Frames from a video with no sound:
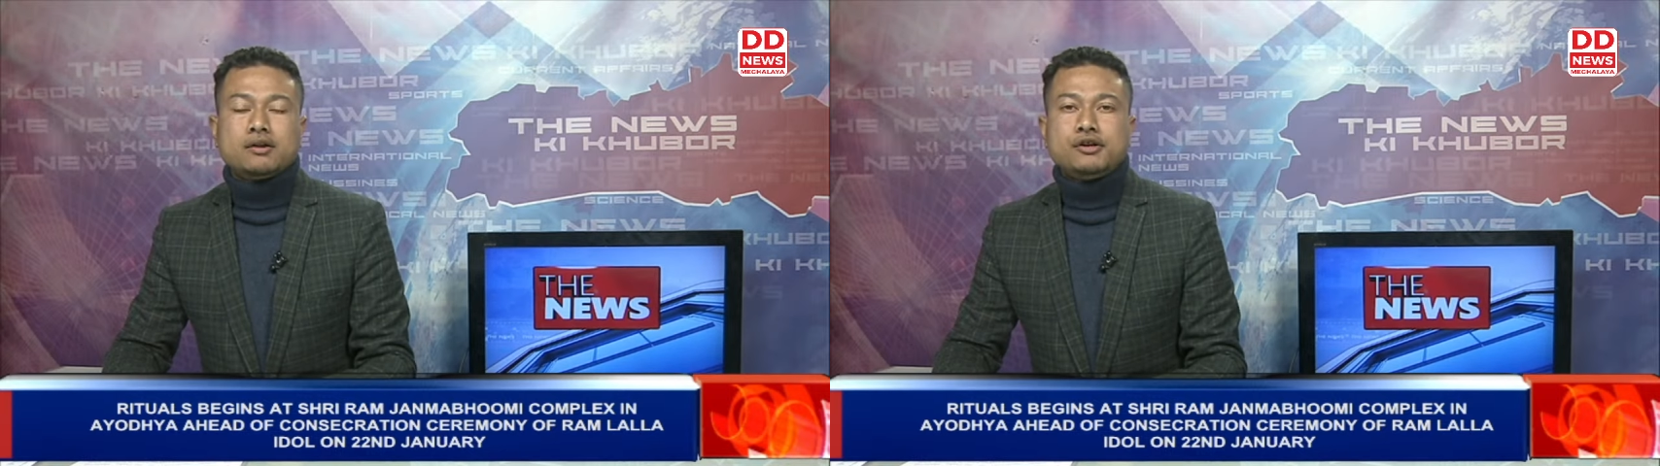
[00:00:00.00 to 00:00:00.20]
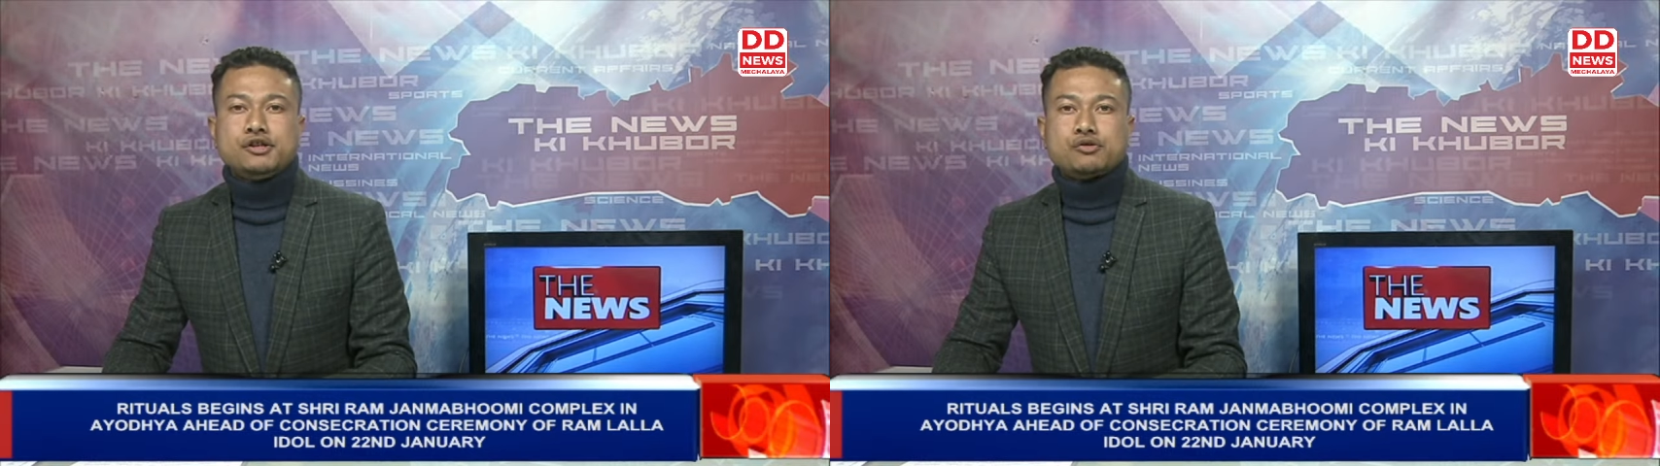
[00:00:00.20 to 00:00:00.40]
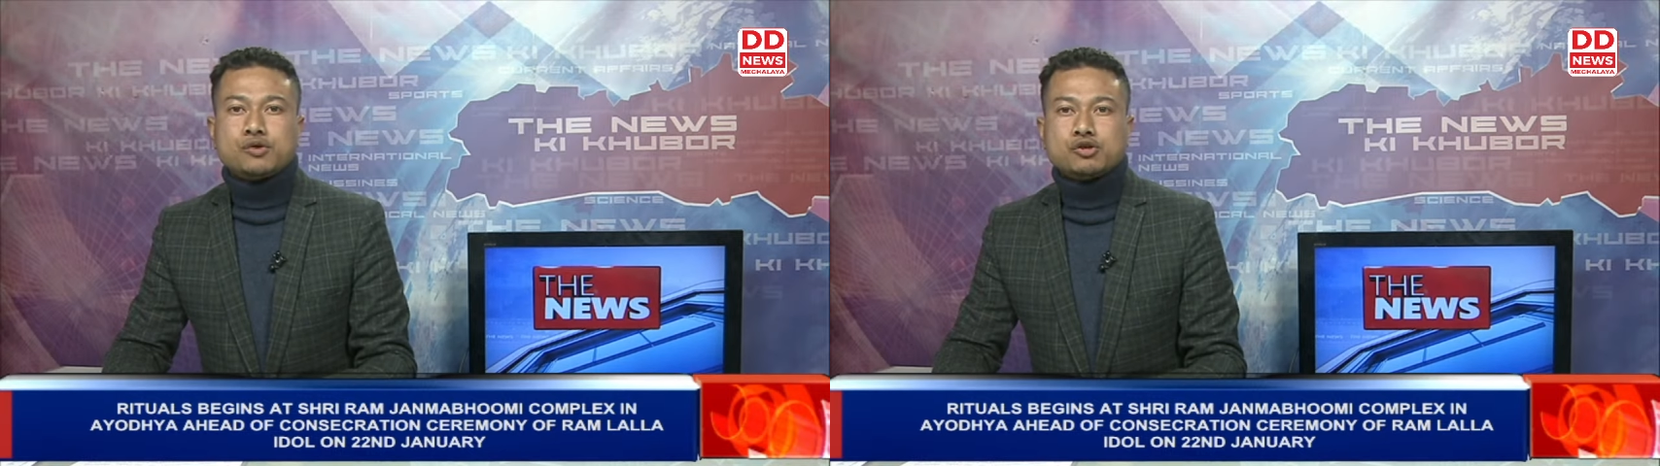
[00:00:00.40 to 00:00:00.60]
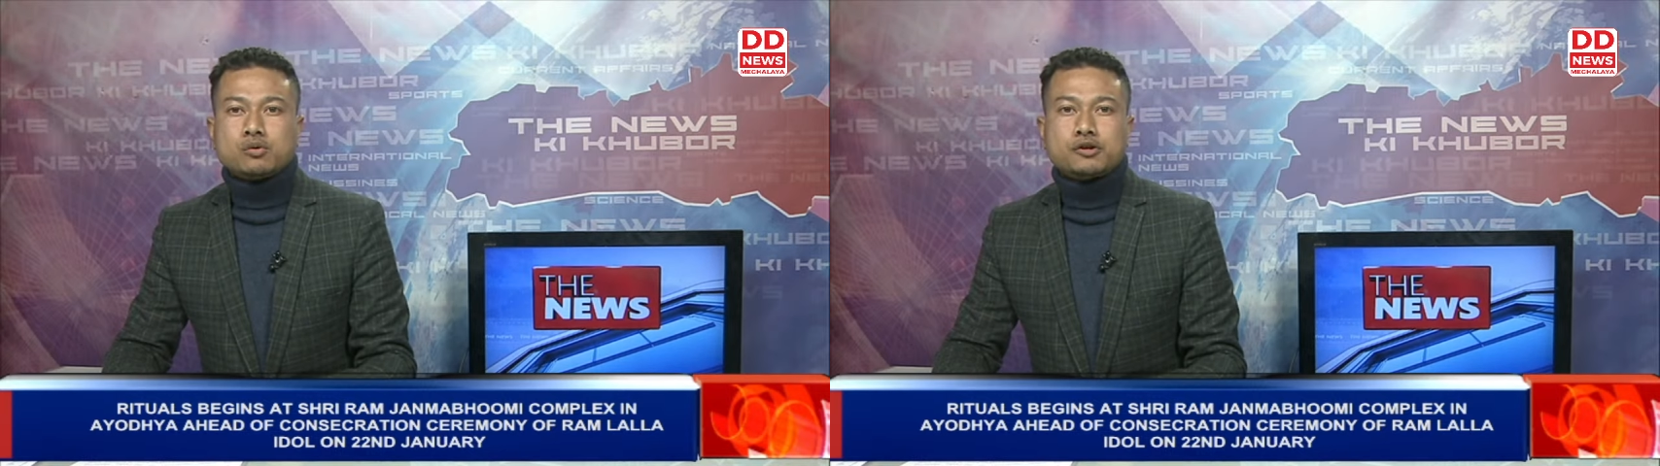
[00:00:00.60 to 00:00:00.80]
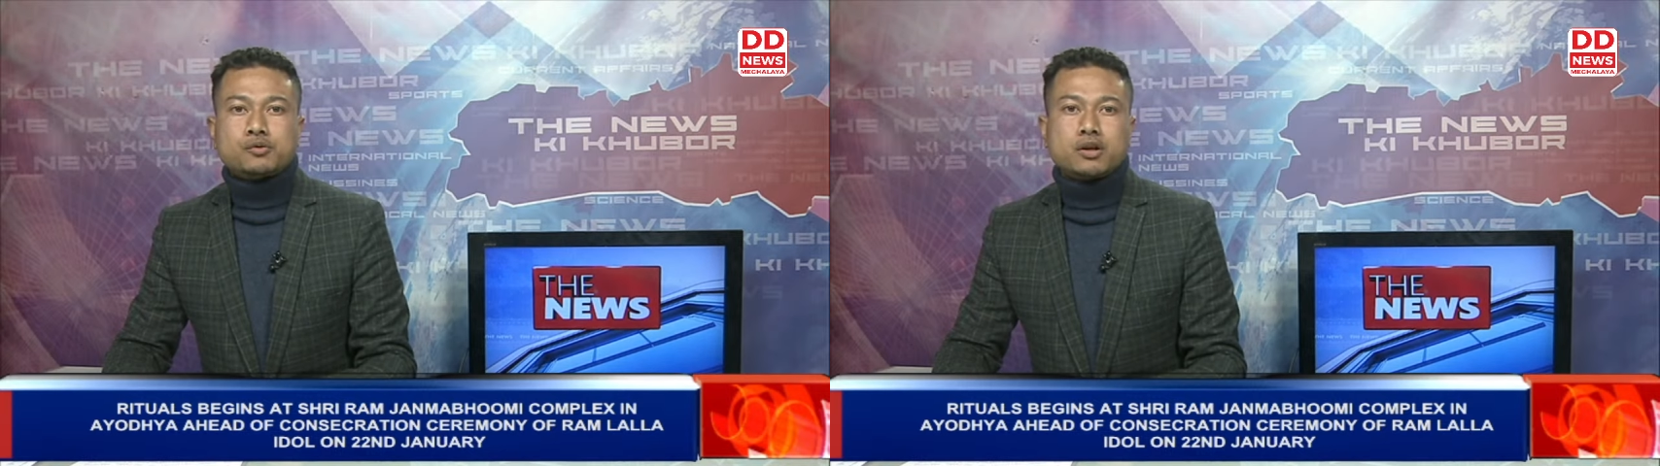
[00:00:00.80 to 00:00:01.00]
These
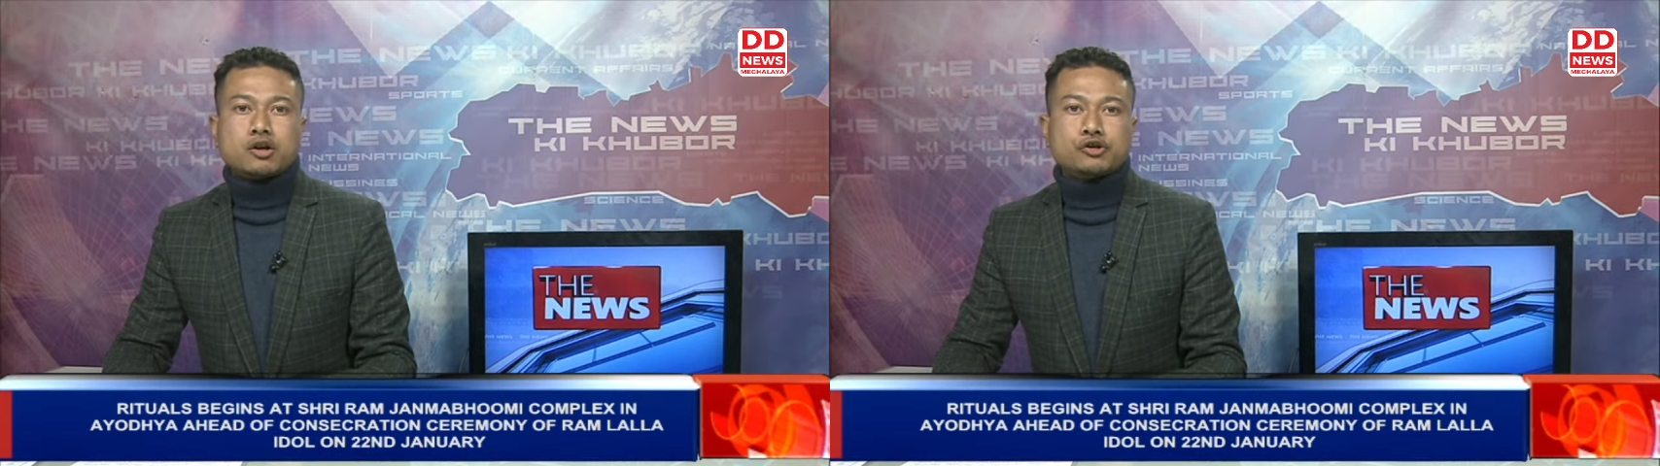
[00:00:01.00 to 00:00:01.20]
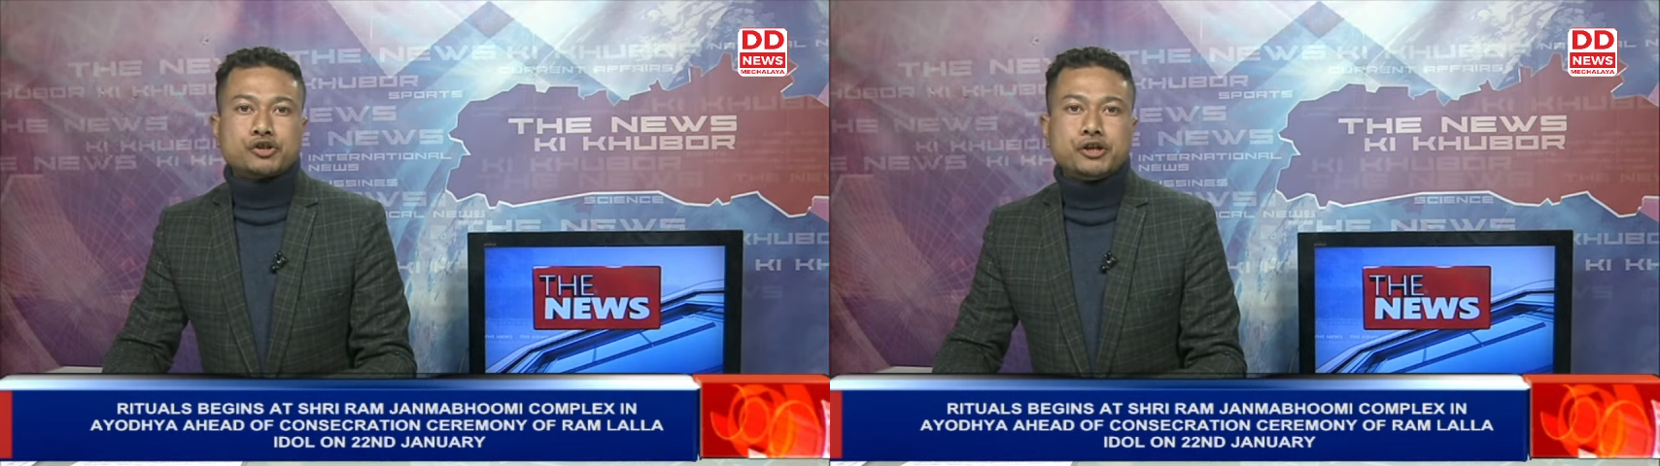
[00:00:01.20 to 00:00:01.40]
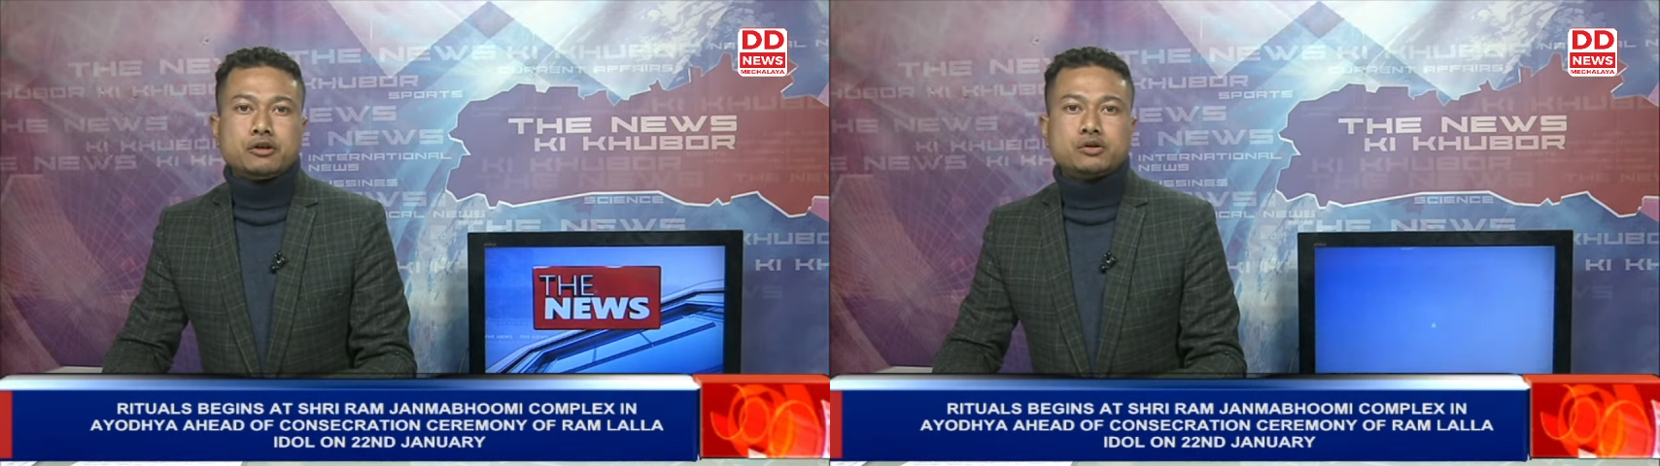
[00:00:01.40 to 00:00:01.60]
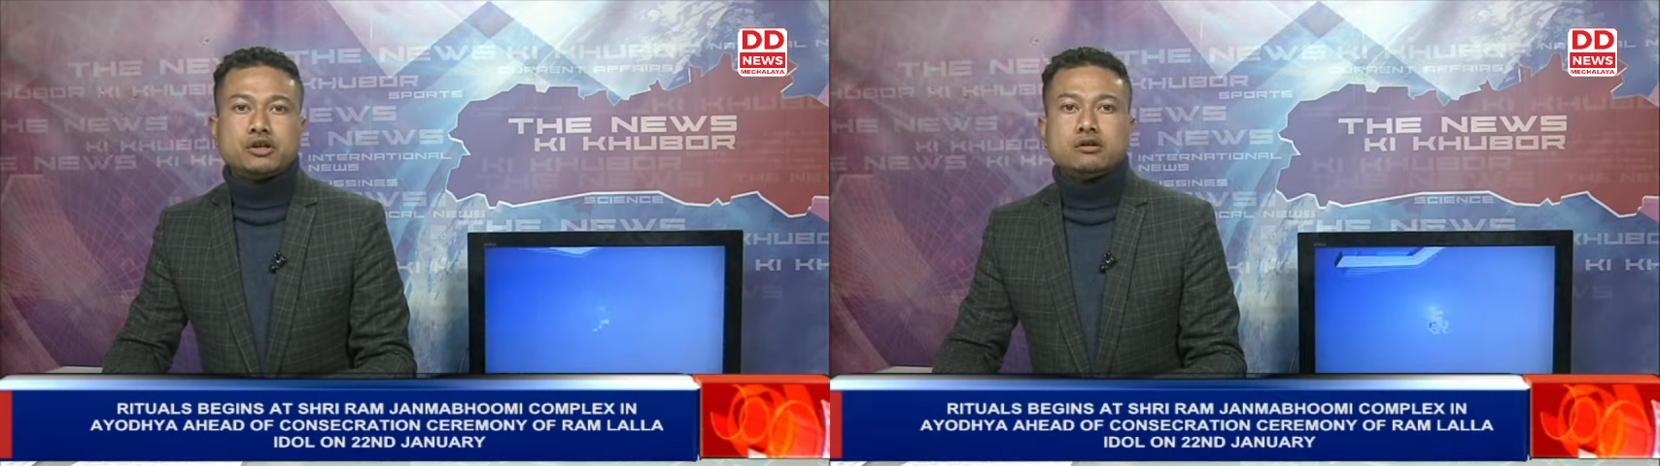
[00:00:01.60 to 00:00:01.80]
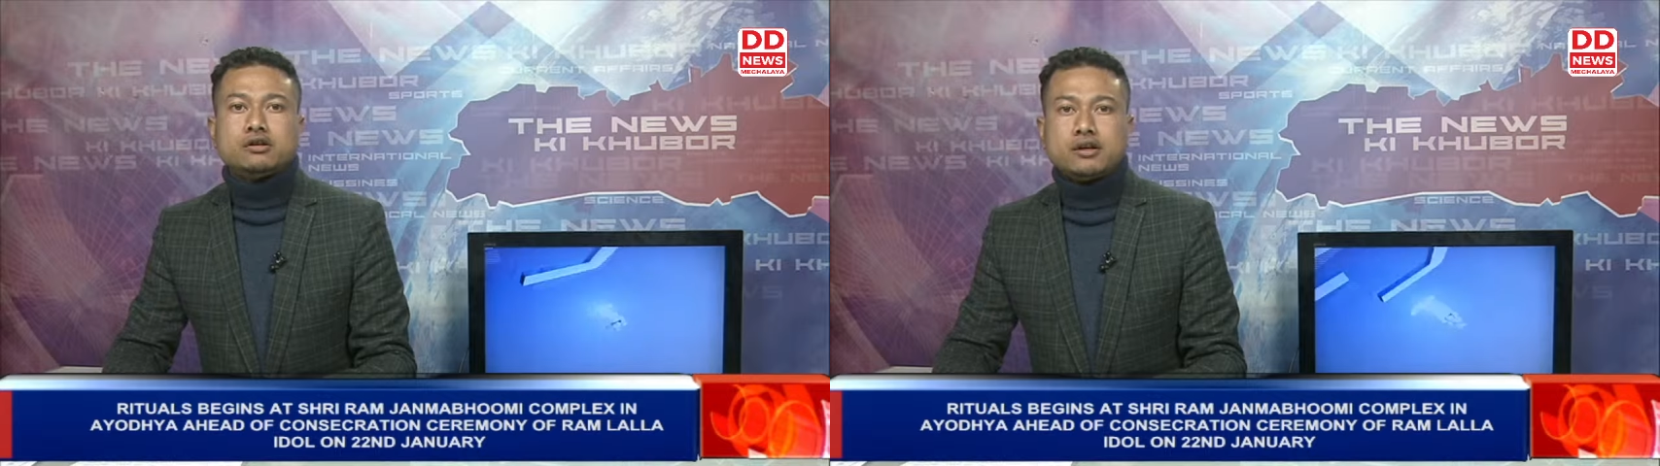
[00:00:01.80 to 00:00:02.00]
rituals will continue
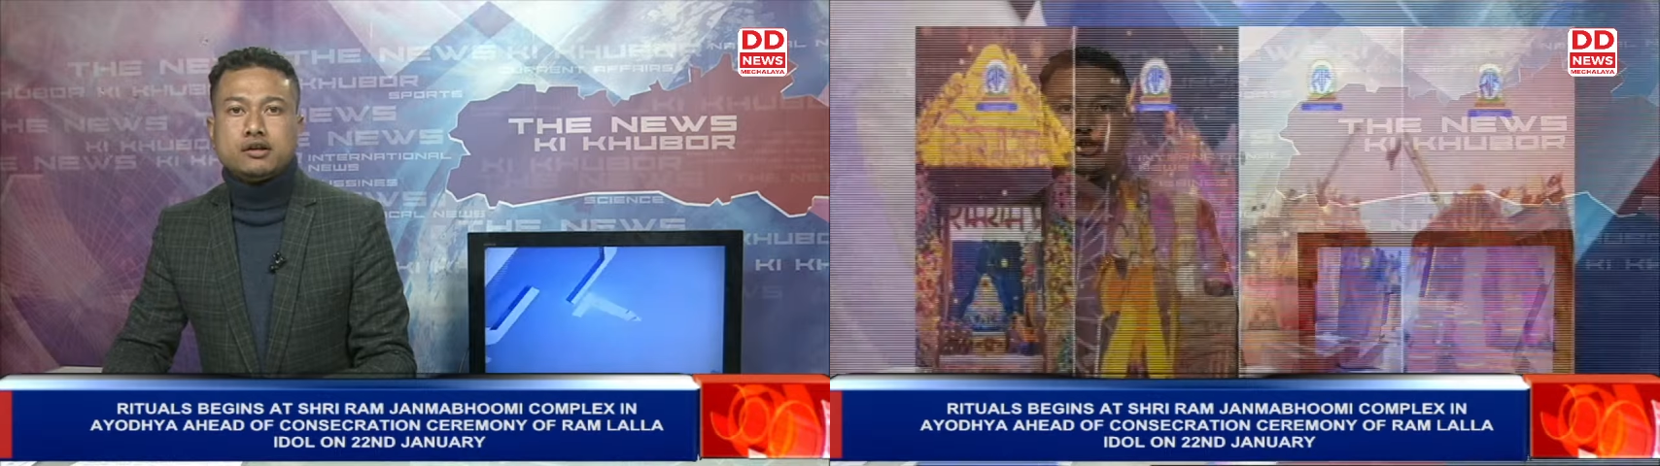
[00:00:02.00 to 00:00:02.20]
till